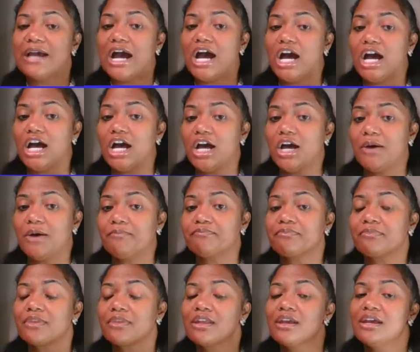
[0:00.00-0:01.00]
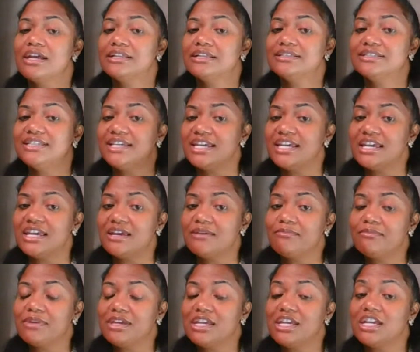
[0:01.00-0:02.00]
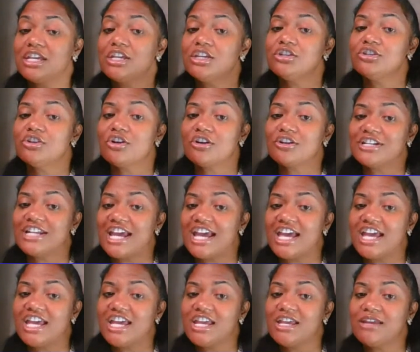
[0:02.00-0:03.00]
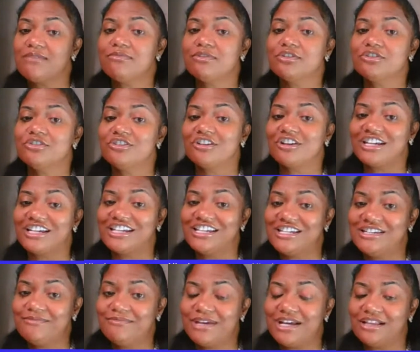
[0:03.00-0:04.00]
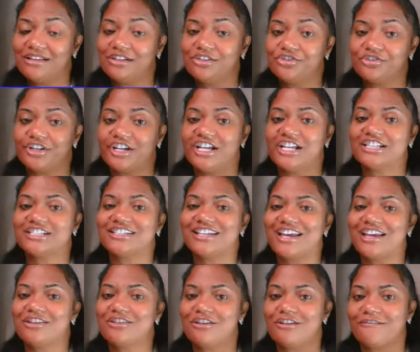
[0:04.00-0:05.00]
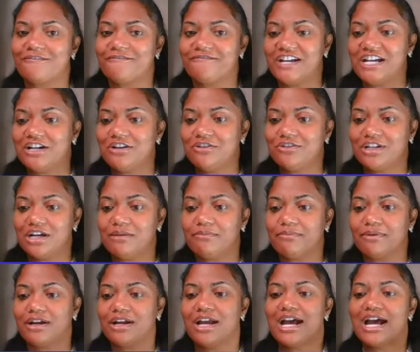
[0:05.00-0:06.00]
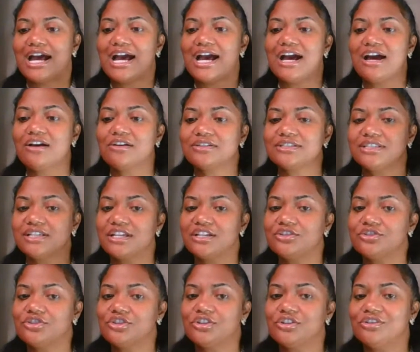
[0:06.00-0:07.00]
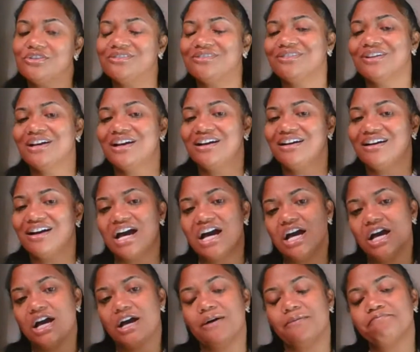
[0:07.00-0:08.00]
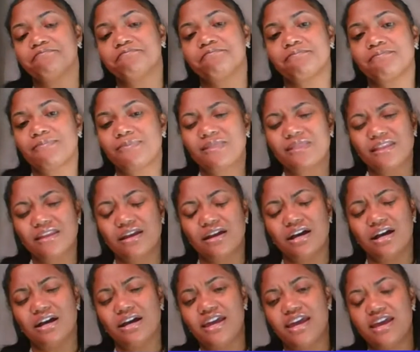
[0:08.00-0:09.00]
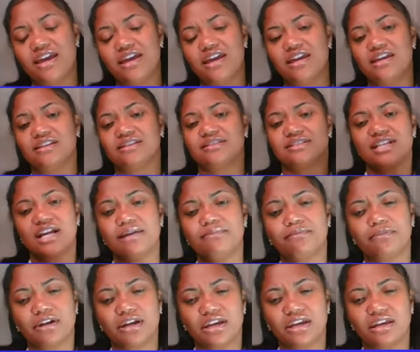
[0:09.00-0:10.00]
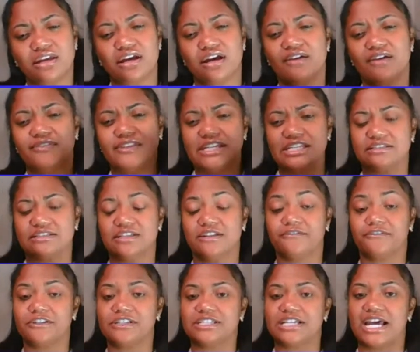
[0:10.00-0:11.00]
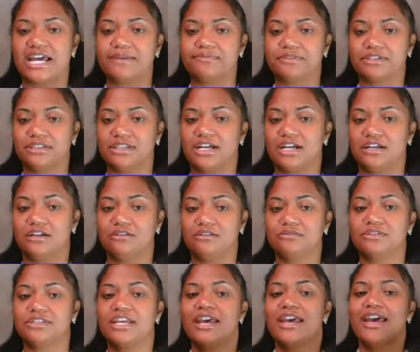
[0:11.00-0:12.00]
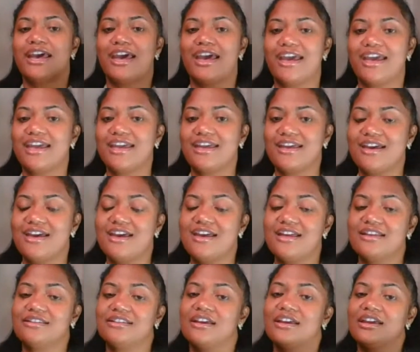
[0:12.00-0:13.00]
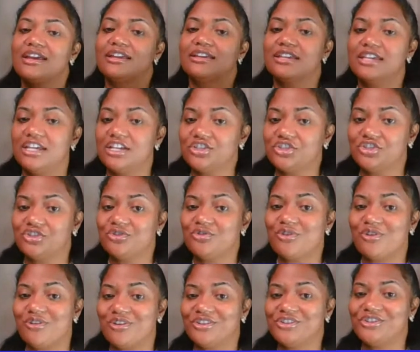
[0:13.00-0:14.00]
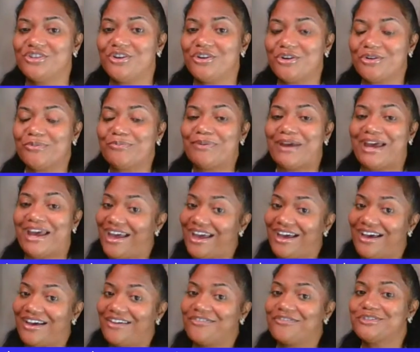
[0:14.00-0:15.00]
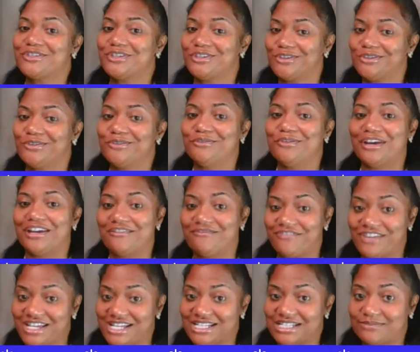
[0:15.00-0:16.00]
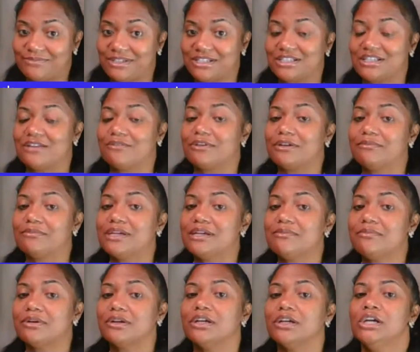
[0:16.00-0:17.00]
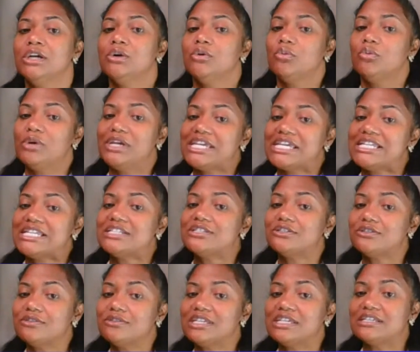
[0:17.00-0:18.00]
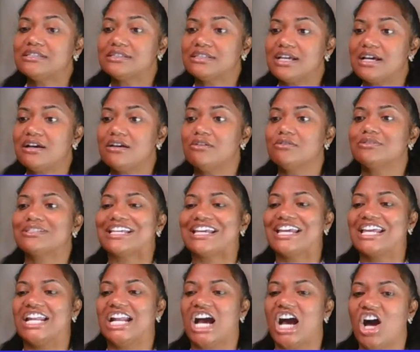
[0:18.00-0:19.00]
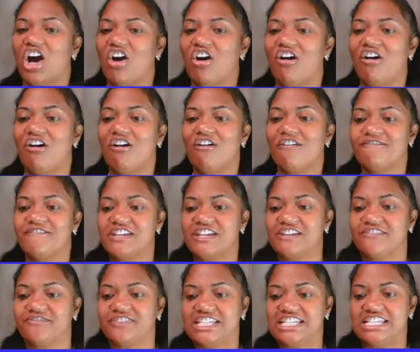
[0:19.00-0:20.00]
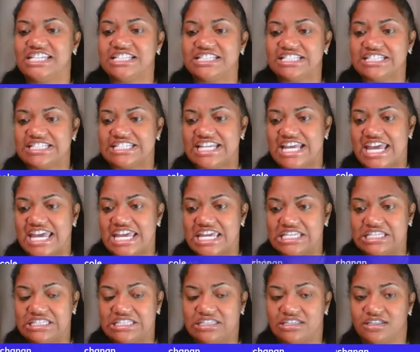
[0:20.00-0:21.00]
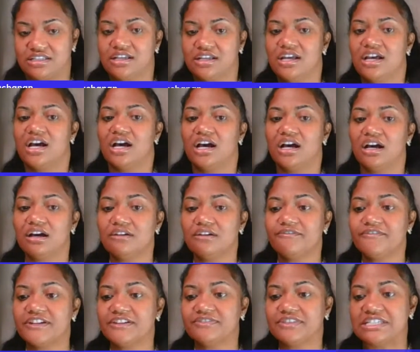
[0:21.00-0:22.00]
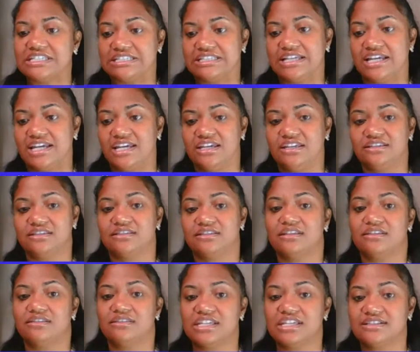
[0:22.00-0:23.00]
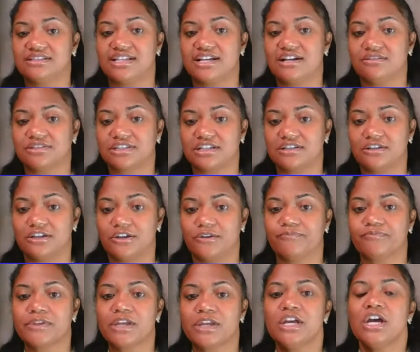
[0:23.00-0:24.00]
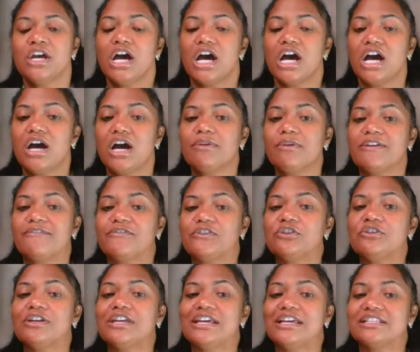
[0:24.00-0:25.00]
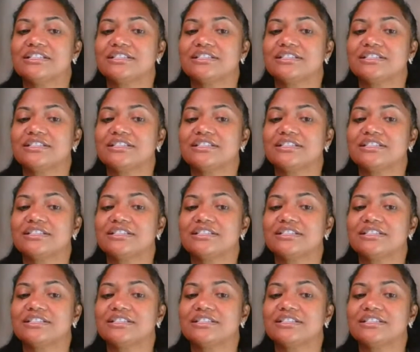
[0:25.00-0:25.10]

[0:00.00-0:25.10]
DM me your name, your email address, and your phone number. I'll send you a summary of these different types of loans and get you on your path to investments. And remember, we can do these loans in all 50 states. All 50 states, these loans can do. If you